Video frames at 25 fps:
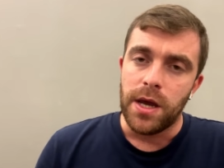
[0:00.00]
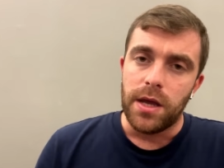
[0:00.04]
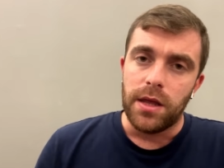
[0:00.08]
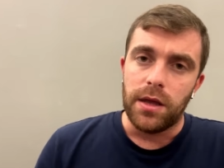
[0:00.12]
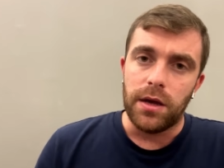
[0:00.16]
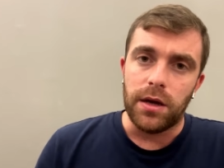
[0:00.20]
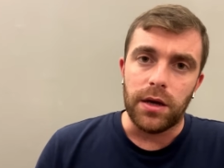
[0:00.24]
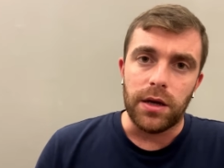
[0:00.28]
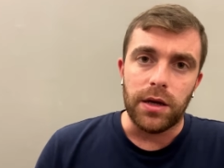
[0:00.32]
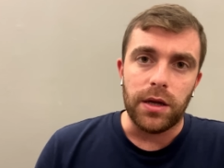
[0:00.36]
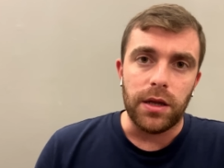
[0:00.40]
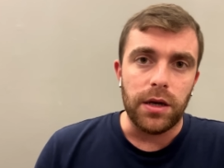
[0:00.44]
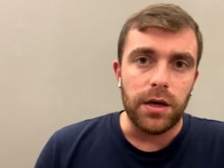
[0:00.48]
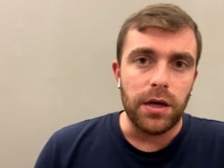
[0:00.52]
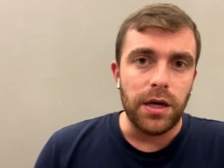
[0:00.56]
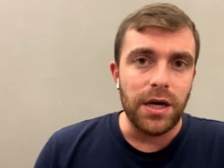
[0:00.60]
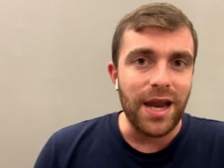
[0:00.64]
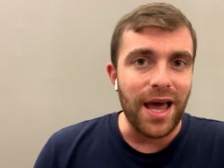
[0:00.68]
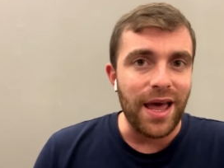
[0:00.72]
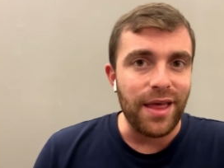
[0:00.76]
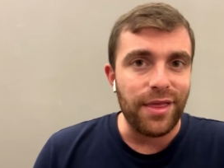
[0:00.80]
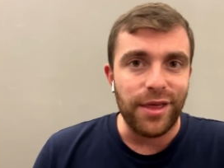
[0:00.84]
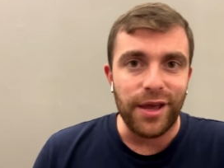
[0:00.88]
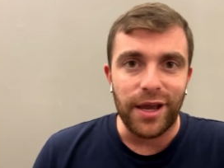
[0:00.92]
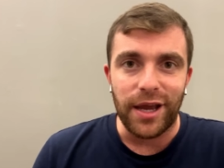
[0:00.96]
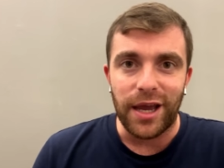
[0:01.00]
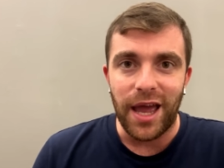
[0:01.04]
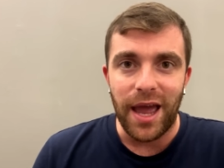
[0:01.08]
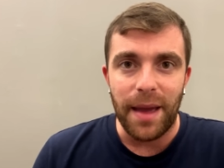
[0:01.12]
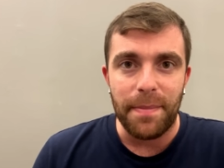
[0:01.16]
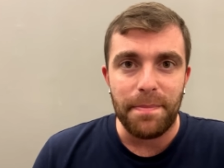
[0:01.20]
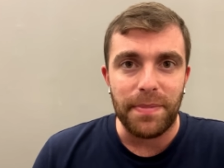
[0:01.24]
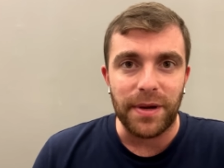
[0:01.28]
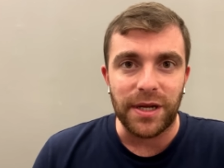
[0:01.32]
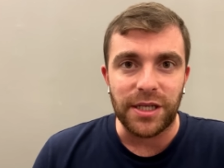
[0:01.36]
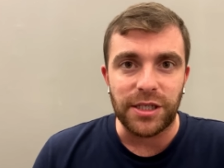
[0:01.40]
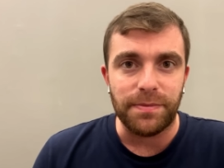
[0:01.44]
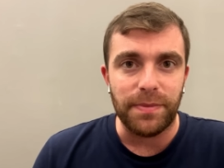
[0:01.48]
uh, nothing
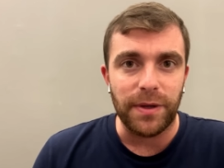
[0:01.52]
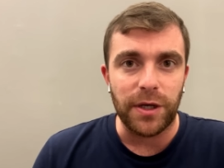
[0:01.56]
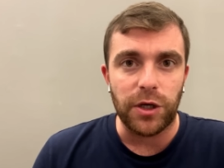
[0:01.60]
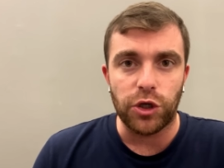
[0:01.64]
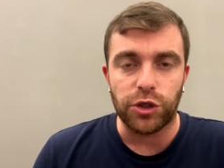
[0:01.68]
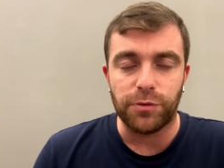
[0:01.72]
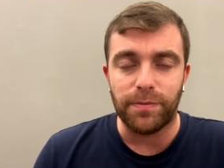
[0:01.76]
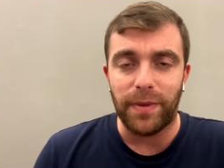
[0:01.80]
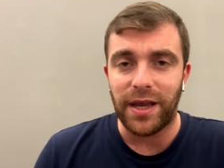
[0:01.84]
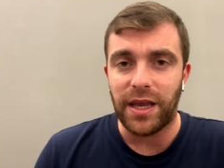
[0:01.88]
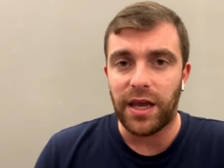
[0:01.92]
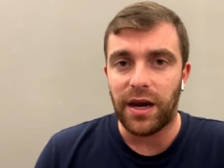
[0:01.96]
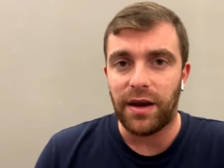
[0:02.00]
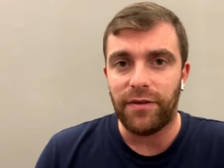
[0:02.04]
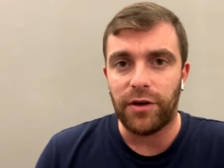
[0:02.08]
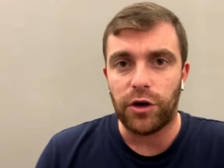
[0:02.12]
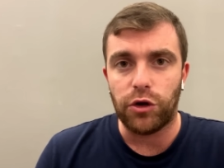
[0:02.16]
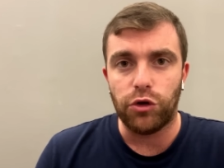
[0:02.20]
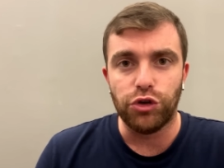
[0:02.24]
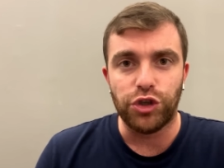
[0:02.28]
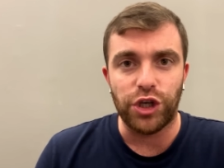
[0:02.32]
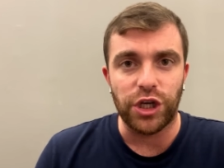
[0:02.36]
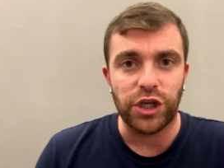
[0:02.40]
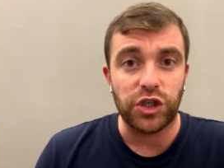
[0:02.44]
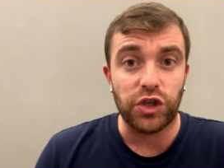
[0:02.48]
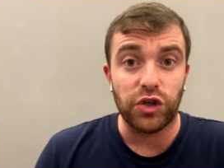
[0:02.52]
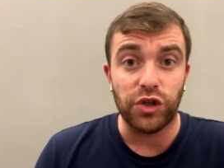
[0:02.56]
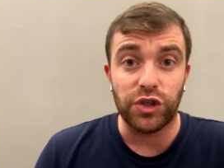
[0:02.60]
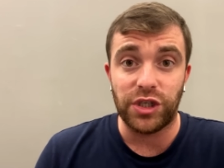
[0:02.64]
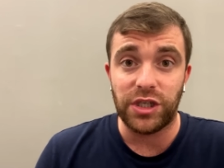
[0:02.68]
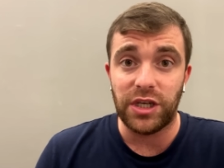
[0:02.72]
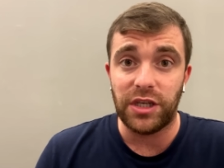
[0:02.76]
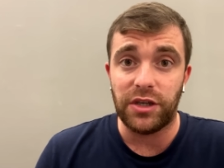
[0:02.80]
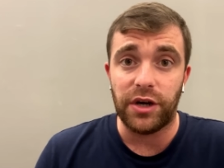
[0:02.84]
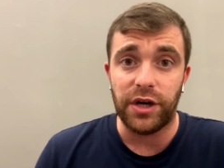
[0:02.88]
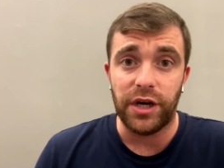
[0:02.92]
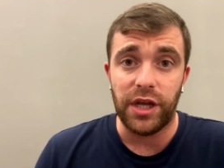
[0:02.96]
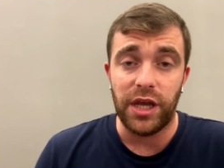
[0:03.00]
happened because Bayer Leverkusen
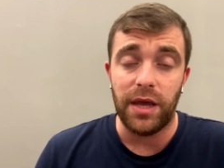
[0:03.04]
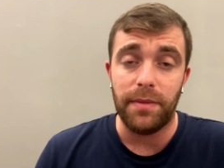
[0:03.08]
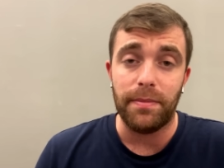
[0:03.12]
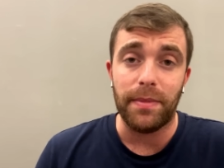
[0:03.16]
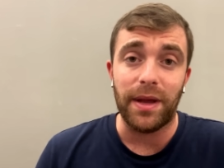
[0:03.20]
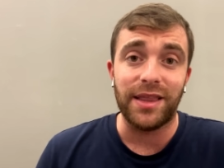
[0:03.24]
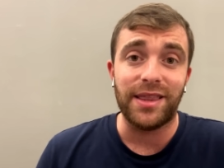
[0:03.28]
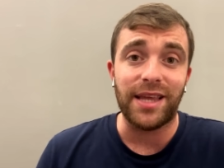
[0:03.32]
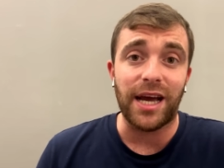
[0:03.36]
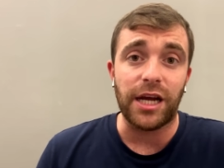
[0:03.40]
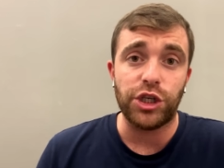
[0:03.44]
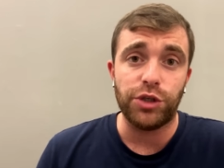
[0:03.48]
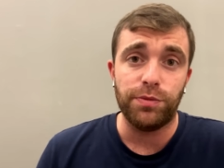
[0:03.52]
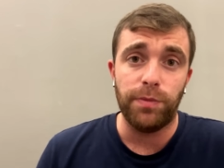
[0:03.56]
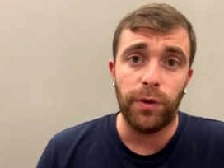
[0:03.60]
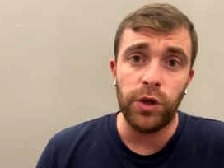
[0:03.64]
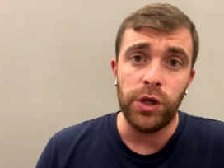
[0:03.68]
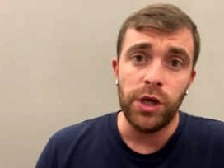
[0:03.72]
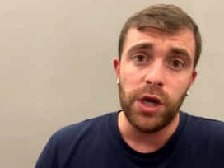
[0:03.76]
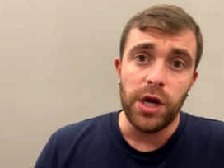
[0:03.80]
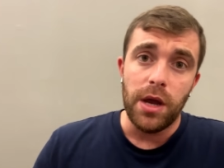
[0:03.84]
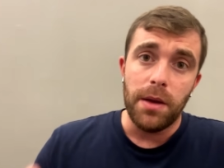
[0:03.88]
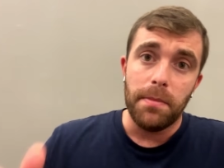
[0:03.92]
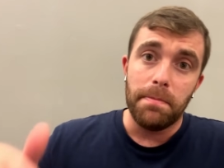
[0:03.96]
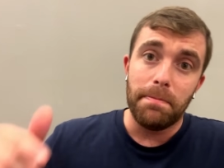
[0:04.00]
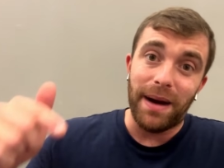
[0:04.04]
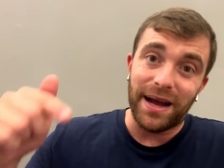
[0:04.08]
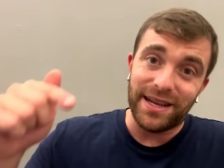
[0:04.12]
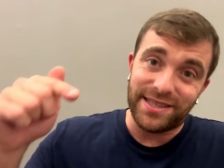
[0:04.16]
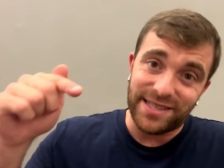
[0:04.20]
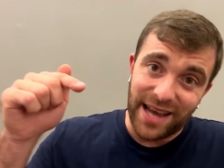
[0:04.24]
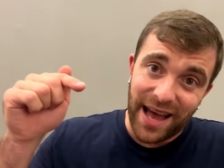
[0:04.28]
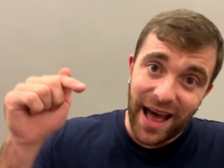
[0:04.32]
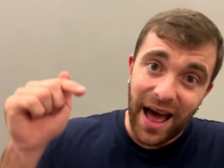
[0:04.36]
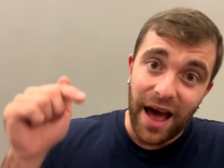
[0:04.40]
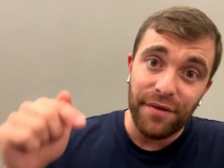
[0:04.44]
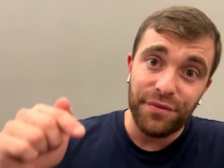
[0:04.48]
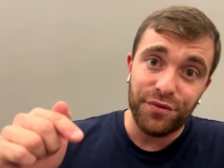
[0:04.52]
considered him untouchable. But
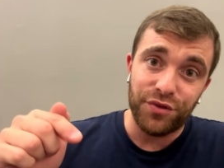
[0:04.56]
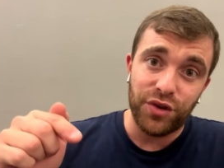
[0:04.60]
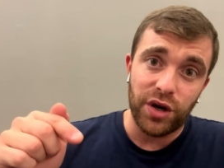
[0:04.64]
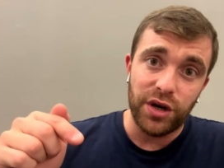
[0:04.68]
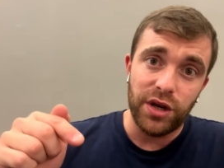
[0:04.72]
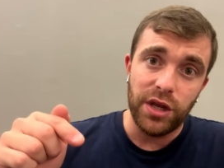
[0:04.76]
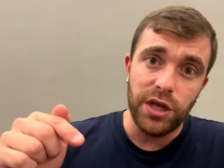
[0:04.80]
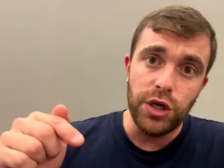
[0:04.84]
after the